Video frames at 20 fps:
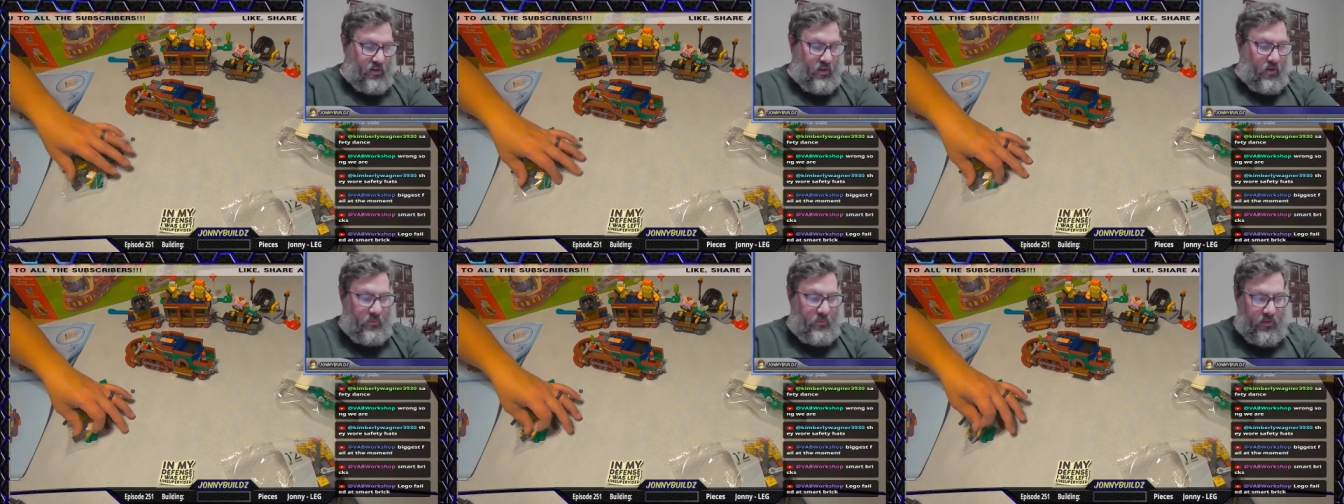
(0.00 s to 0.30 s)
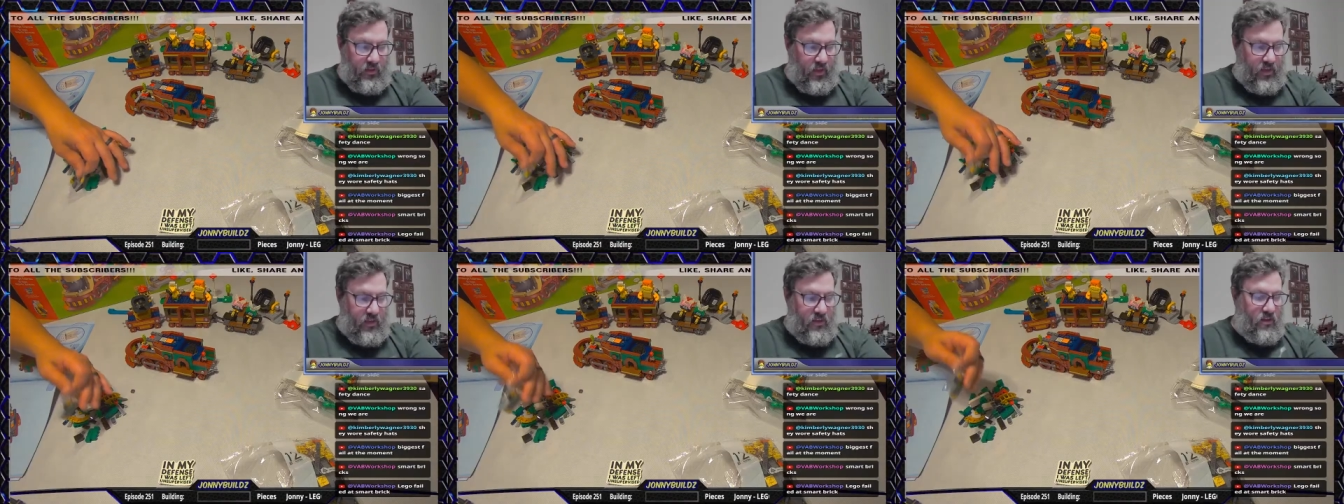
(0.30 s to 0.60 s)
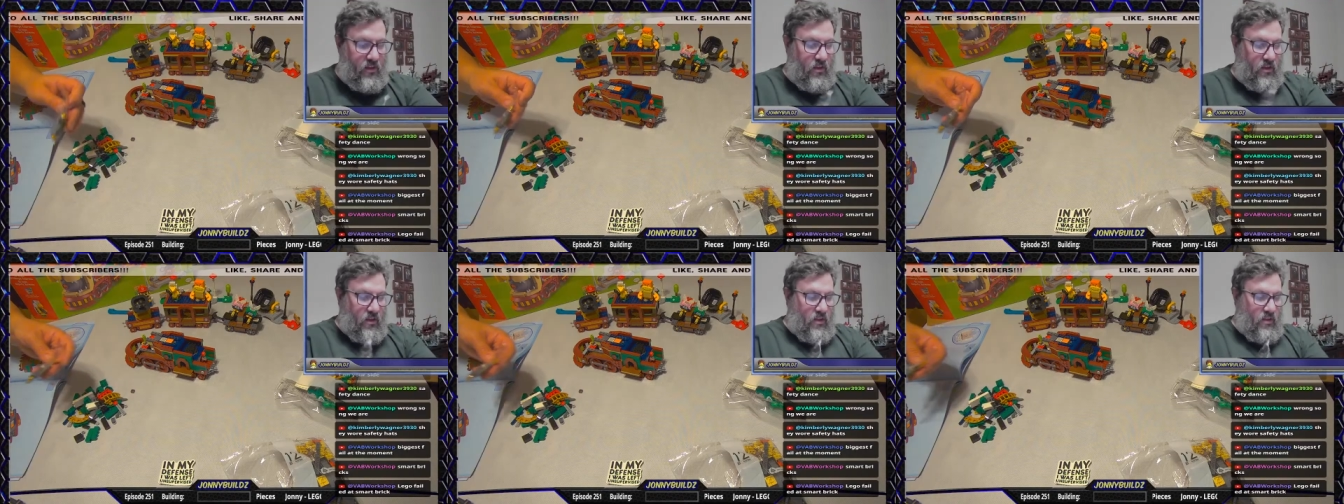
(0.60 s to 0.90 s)
I mean, like,
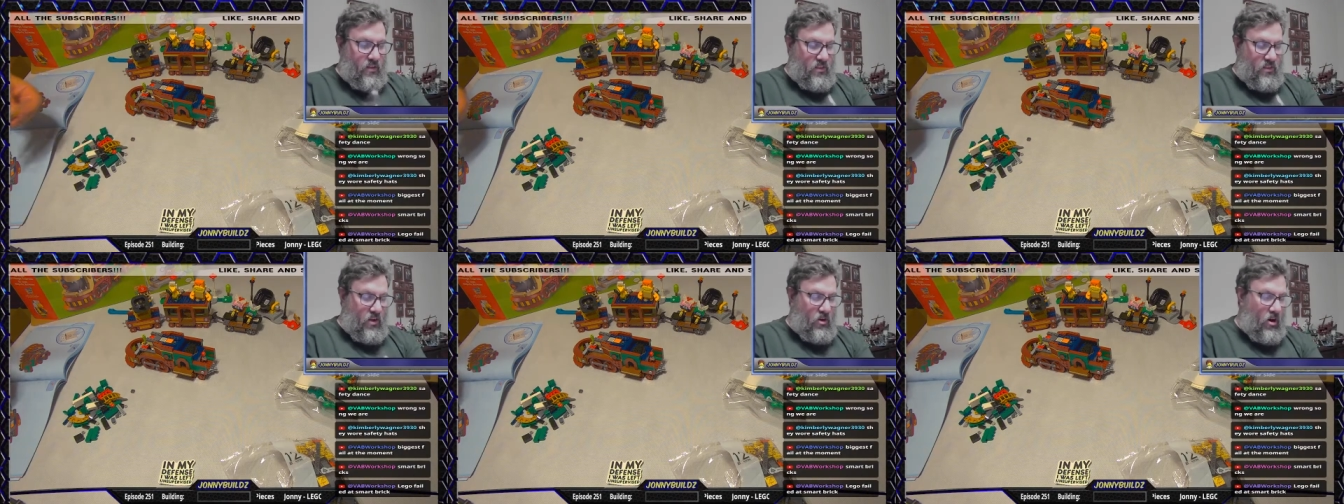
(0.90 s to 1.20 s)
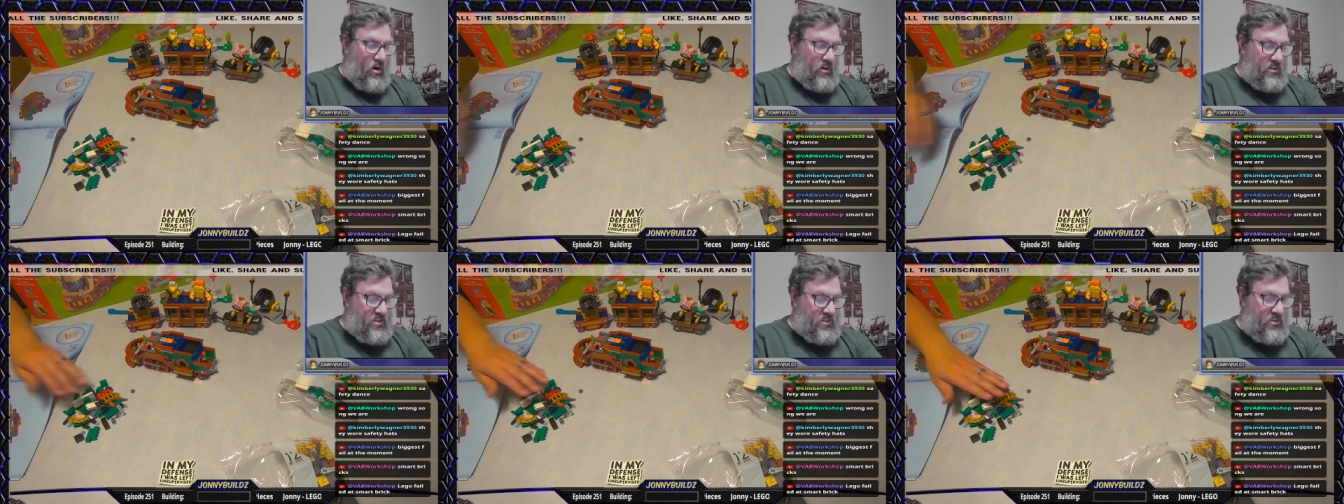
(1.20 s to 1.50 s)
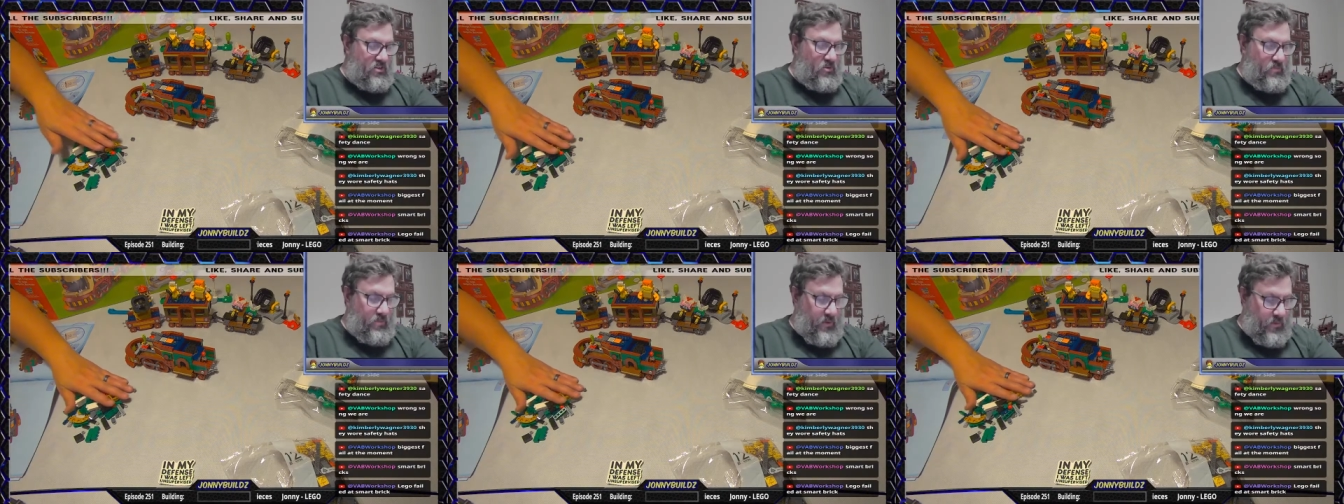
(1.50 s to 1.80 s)
there are
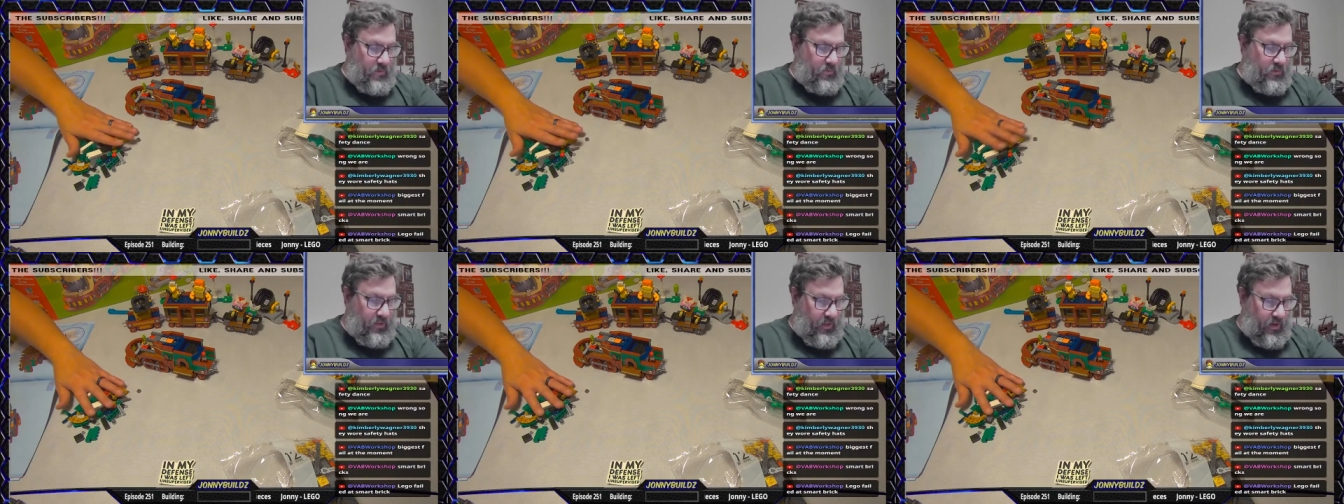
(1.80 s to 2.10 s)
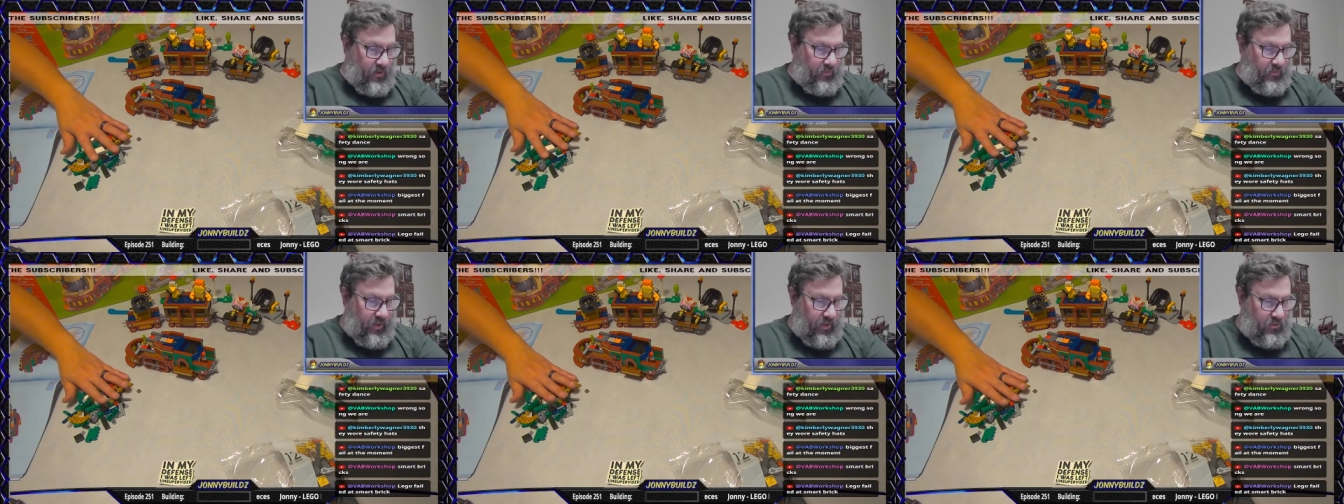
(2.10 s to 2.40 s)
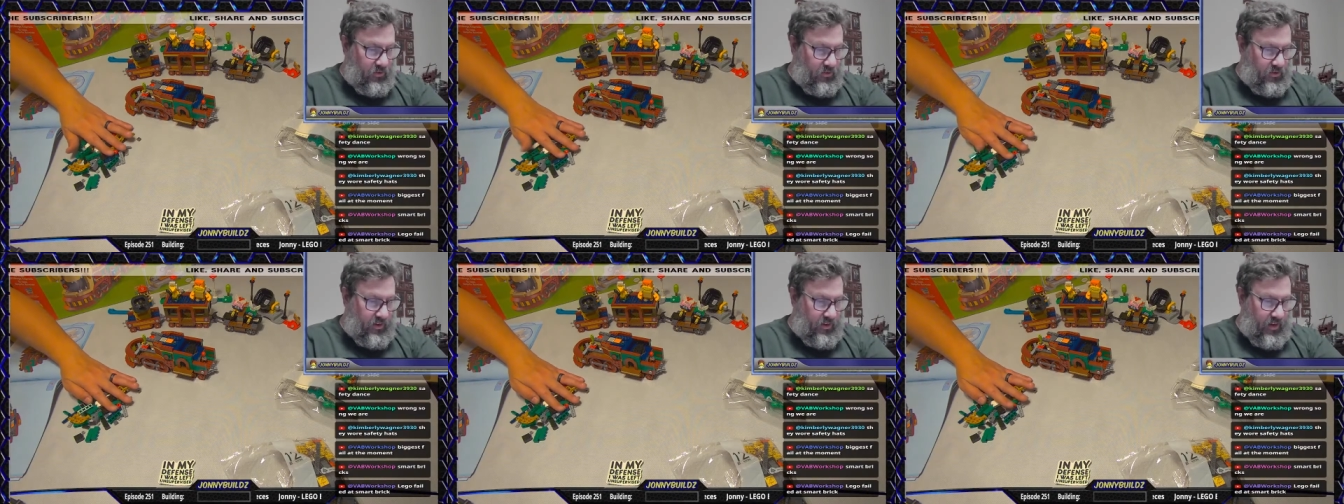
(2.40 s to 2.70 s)
still people that have like
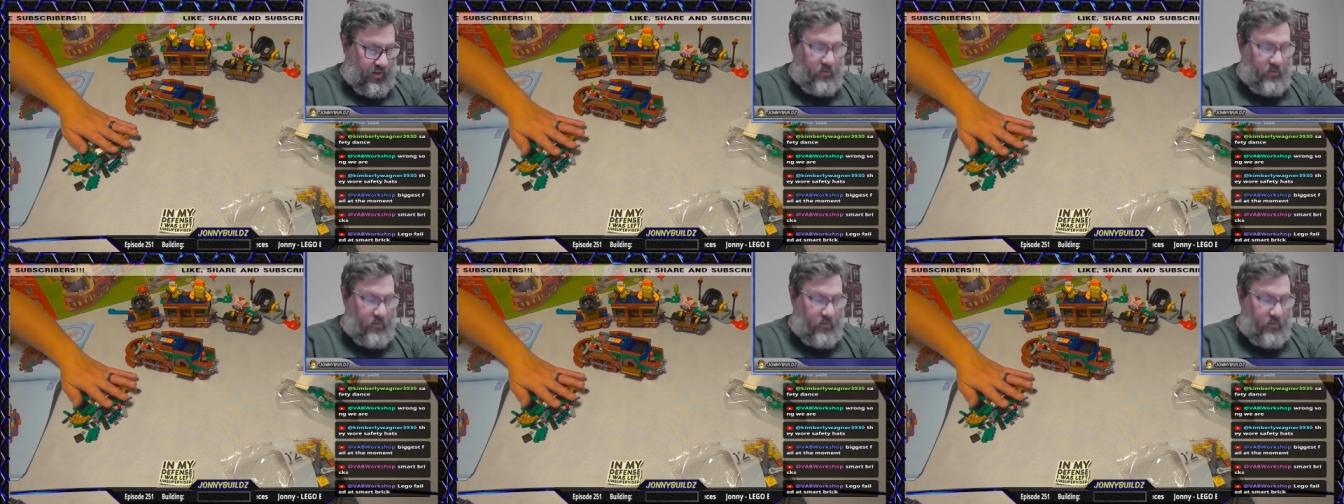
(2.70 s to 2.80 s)
looked at it,